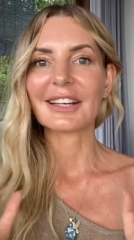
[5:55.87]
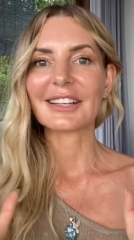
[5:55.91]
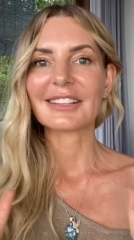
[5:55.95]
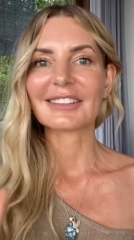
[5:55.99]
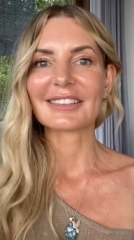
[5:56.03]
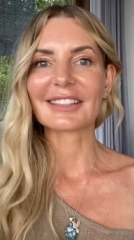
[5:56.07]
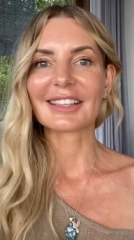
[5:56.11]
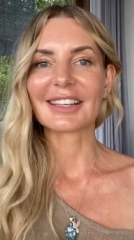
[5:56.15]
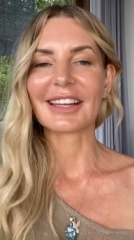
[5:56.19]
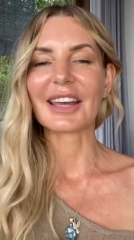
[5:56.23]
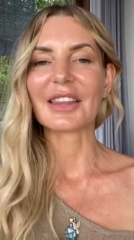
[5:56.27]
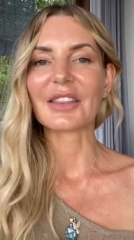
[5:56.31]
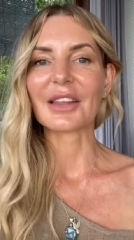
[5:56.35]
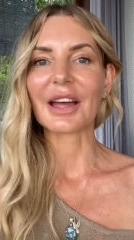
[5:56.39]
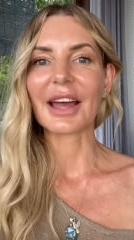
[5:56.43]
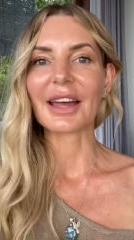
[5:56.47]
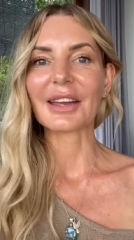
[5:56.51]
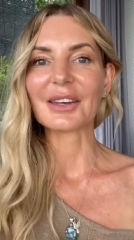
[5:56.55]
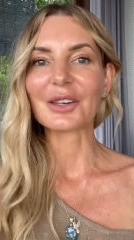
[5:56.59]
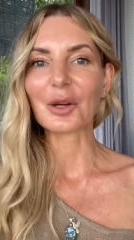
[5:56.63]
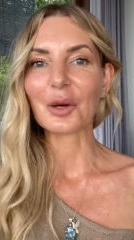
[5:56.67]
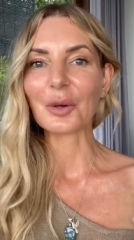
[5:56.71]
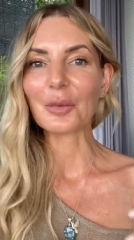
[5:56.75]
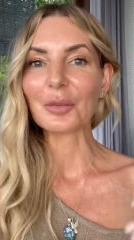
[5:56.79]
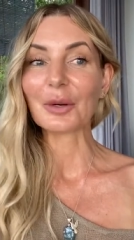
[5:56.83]
together and
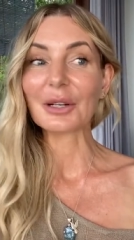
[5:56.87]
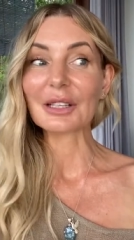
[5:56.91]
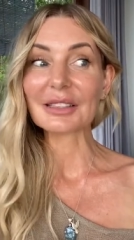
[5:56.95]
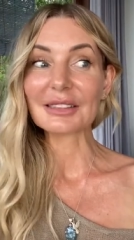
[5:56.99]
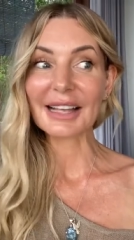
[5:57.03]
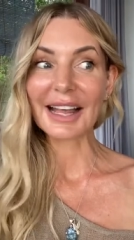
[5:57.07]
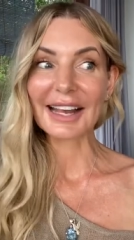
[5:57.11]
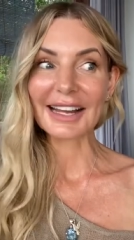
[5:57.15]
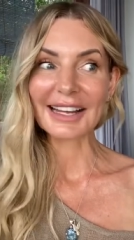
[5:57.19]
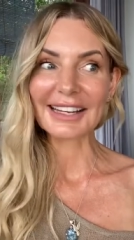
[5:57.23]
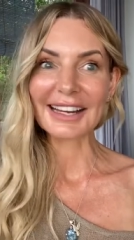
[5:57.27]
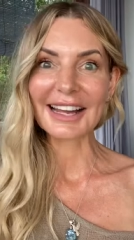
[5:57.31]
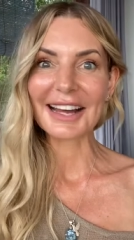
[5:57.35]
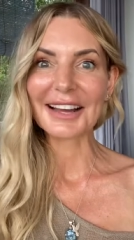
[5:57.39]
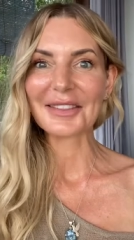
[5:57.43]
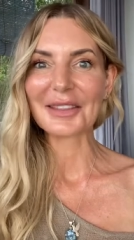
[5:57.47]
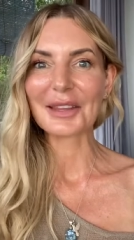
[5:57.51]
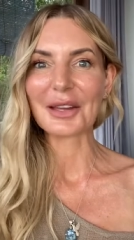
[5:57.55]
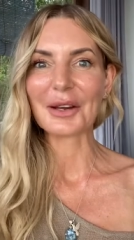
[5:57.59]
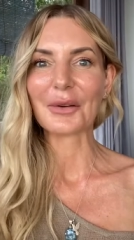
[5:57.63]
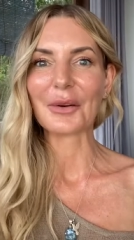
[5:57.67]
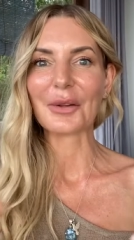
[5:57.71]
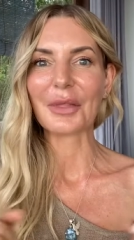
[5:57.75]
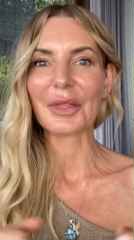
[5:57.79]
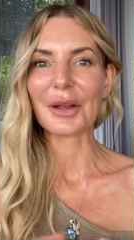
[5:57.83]
nobody's hanging out
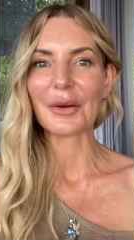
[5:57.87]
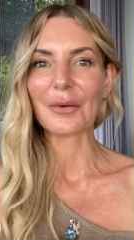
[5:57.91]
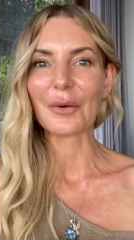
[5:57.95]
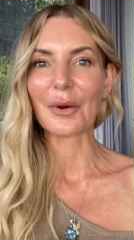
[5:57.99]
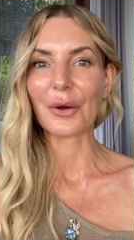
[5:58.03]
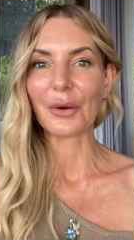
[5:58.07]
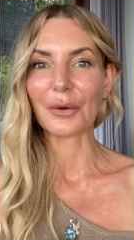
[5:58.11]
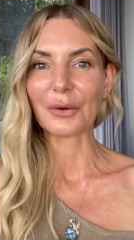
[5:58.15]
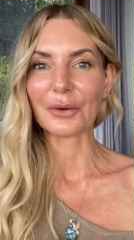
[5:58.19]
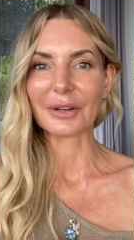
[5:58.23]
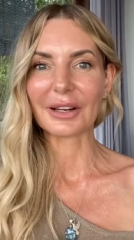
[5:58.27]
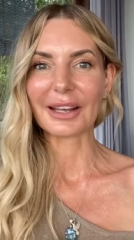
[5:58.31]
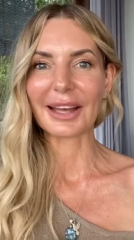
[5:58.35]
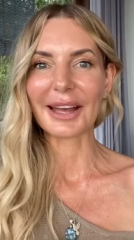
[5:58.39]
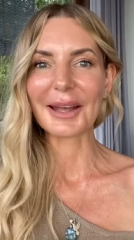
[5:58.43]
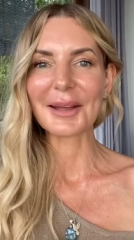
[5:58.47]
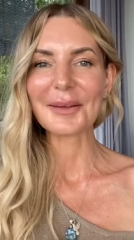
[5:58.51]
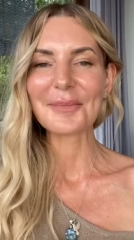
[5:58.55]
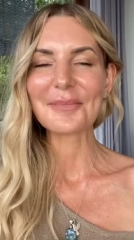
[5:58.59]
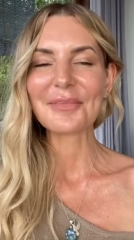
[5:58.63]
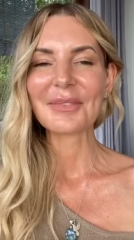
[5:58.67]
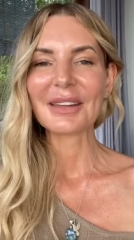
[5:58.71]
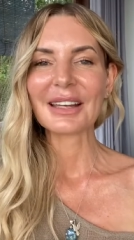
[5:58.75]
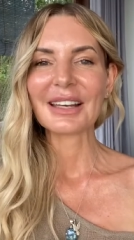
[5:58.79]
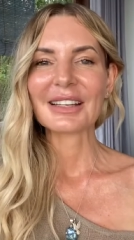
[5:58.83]
there on their own,
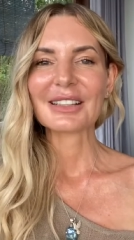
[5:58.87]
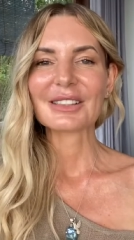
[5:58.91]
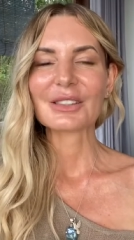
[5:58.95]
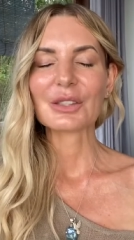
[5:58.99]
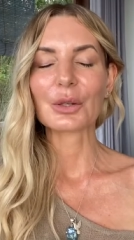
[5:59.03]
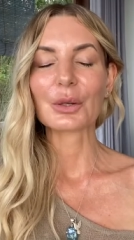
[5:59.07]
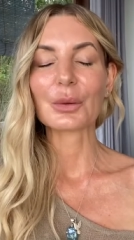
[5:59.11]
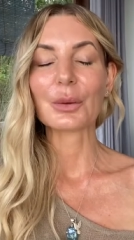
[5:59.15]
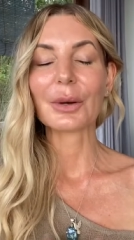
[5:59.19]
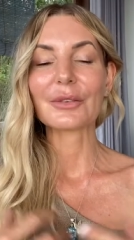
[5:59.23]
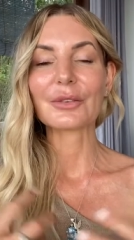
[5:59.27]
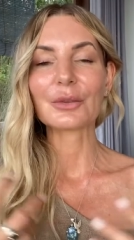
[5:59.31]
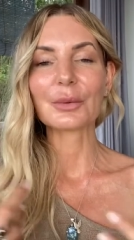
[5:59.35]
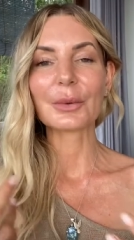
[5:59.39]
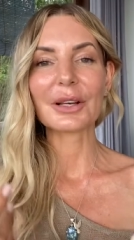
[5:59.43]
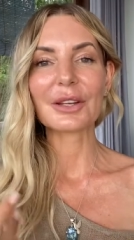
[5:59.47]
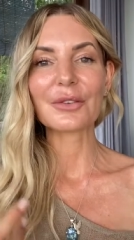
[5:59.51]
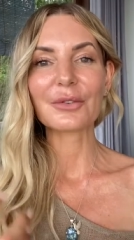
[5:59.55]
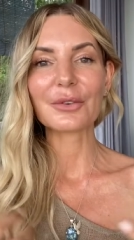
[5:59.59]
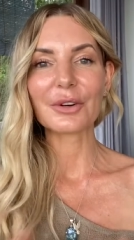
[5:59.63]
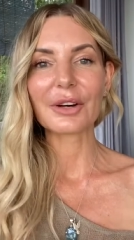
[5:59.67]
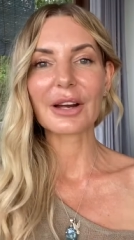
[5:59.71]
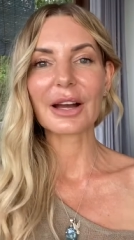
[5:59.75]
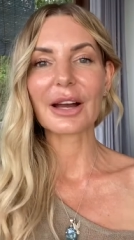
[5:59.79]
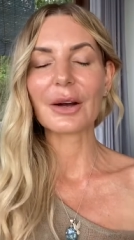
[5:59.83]
okay? So you'll have
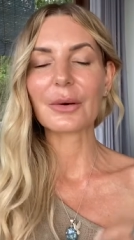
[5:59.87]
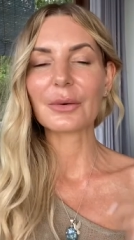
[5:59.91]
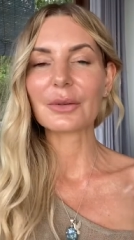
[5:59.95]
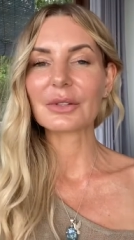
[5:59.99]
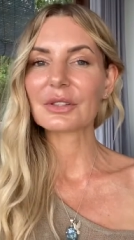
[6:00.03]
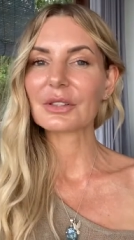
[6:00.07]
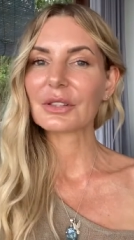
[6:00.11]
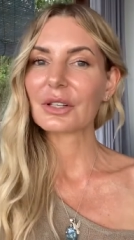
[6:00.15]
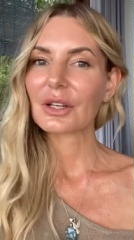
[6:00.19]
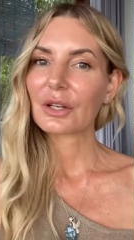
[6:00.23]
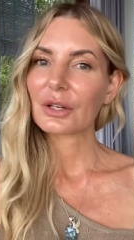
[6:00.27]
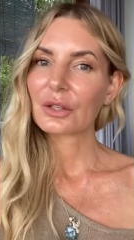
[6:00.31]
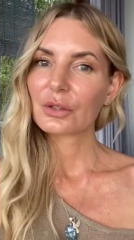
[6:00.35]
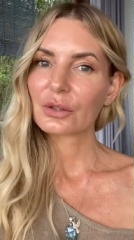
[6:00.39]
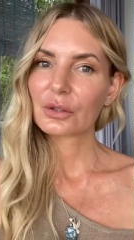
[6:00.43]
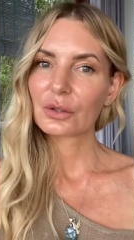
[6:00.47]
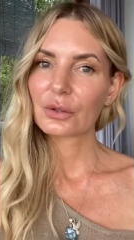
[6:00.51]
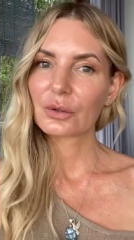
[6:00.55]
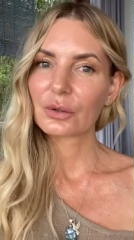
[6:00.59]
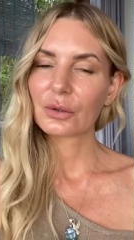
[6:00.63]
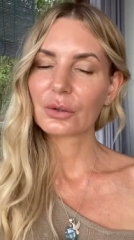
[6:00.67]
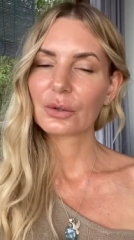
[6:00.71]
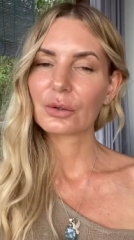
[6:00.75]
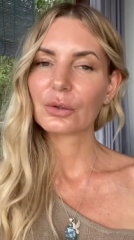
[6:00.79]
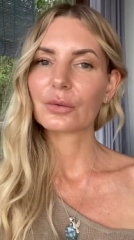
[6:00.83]
24 hours
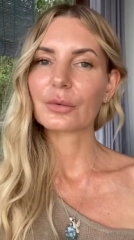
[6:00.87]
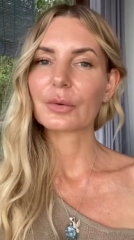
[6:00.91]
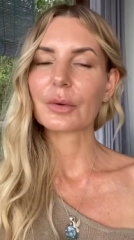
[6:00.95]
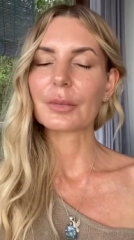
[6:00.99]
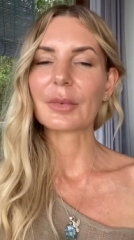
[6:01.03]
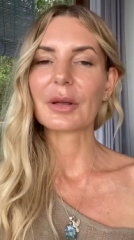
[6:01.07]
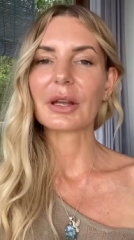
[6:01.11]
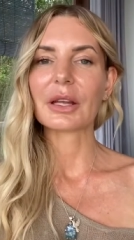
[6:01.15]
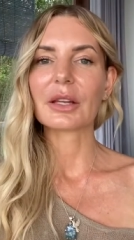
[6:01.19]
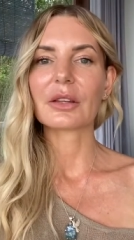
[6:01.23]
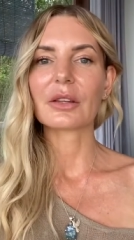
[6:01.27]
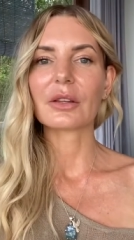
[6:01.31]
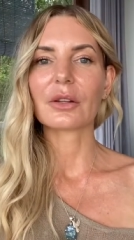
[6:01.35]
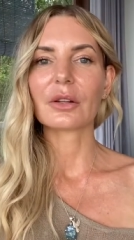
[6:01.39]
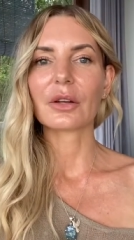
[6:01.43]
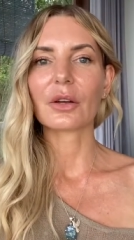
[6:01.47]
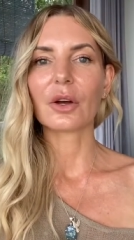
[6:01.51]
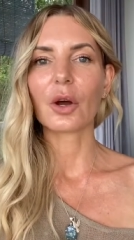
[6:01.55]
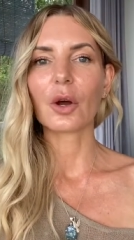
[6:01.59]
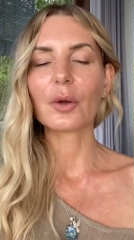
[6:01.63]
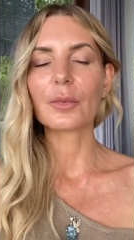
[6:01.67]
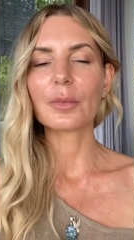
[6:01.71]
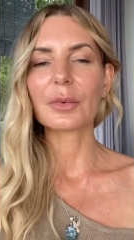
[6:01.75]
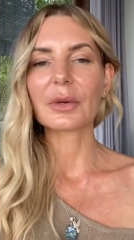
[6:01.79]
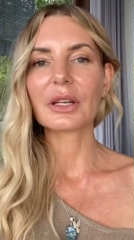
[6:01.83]
to repeat the
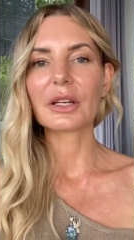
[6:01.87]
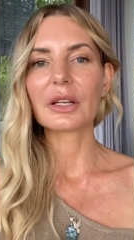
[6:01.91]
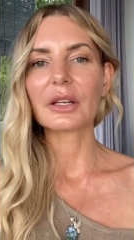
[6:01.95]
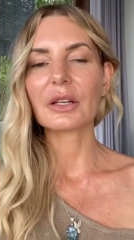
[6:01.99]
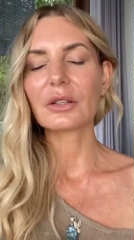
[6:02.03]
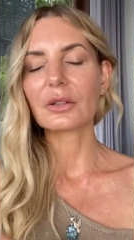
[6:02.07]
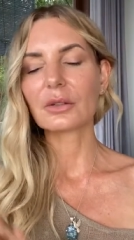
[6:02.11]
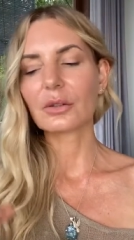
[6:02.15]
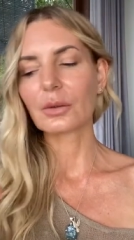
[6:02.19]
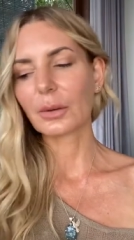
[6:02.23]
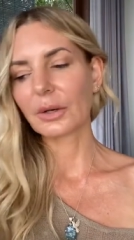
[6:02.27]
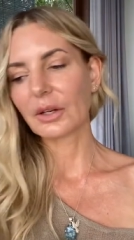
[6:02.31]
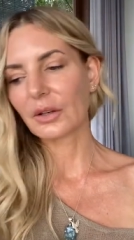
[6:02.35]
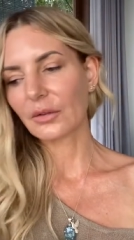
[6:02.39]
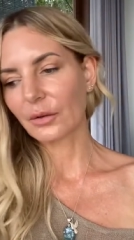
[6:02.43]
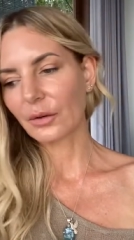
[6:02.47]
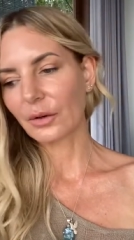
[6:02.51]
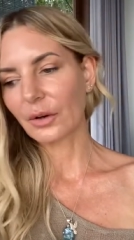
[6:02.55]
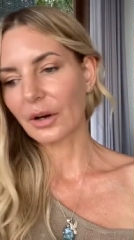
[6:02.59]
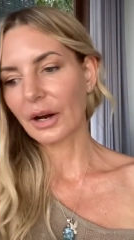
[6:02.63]
opening, 24